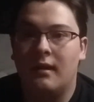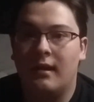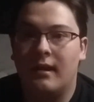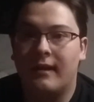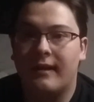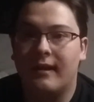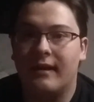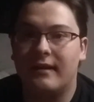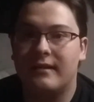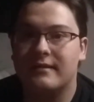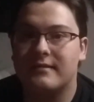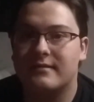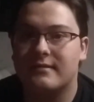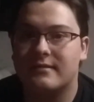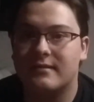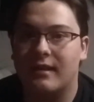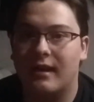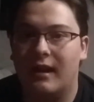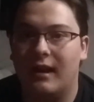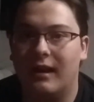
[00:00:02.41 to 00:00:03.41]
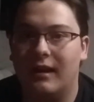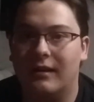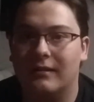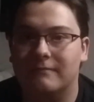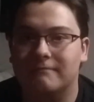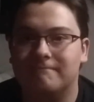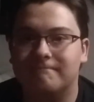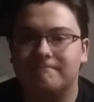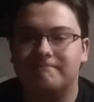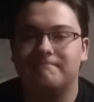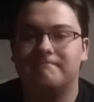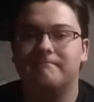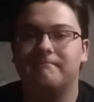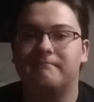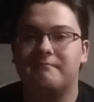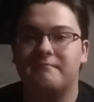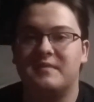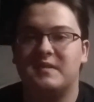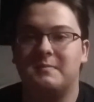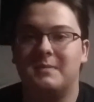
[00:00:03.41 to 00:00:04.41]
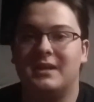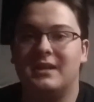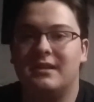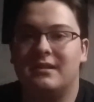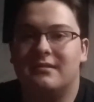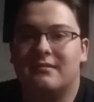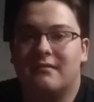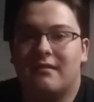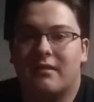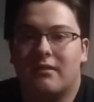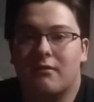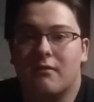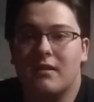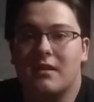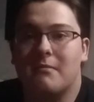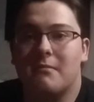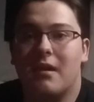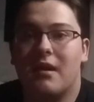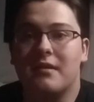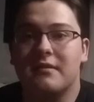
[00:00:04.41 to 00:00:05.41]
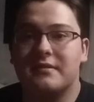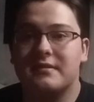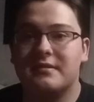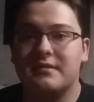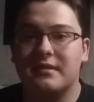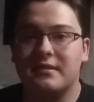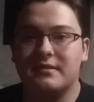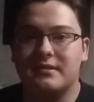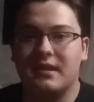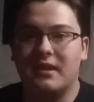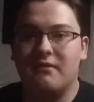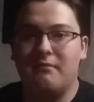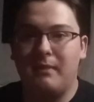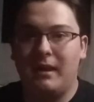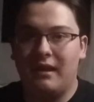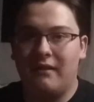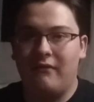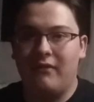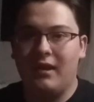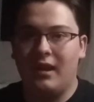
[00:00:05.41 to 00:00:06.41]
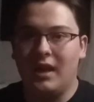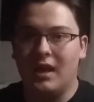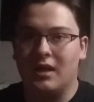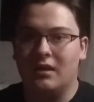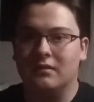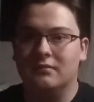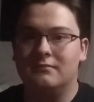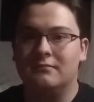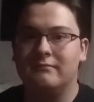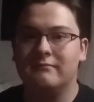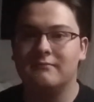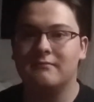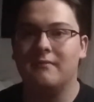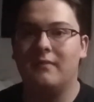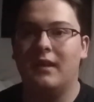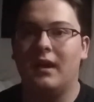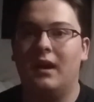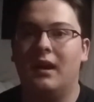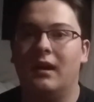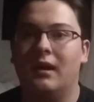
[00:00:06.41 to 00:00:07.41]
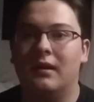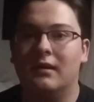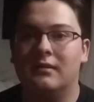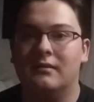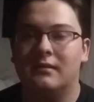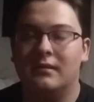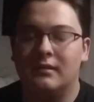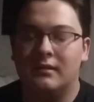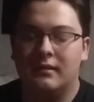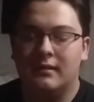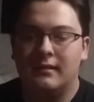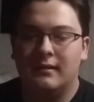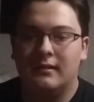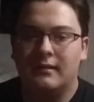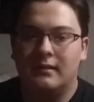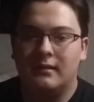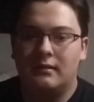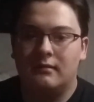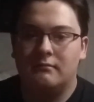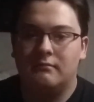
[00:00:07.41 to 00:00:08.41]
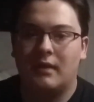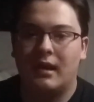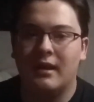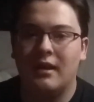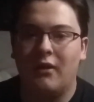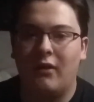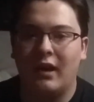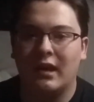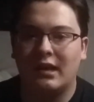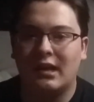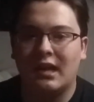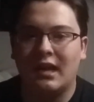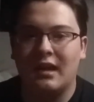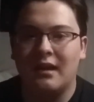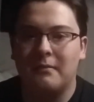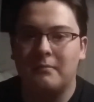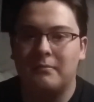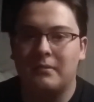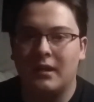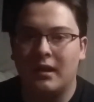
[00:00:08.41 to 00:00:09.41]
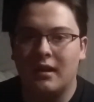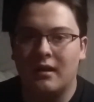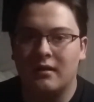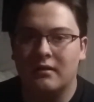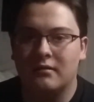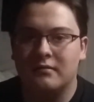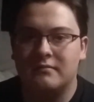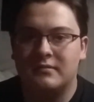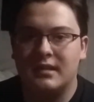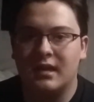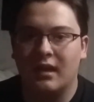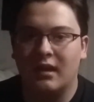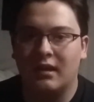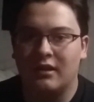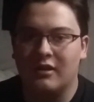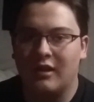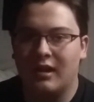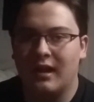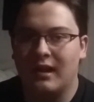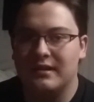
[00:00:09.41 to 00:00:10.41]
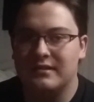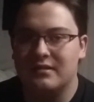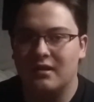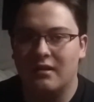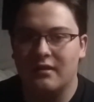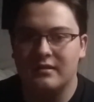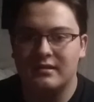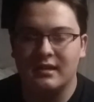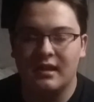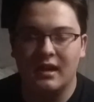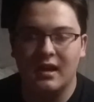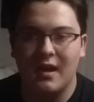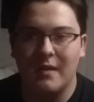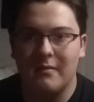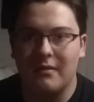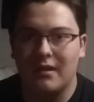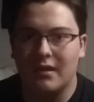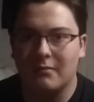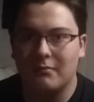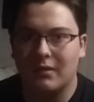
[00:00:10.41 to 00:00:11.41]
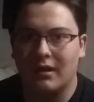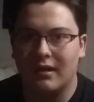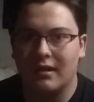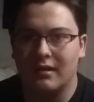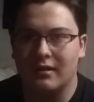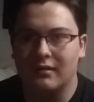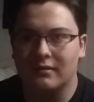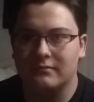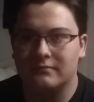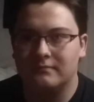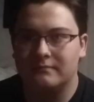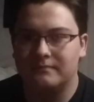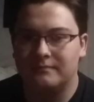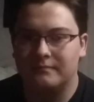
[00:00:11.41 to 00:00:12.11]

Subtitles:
Hey guys, it's been 3 months since I've made a video. I know I keep, telling you guys all the time that I'm gonna,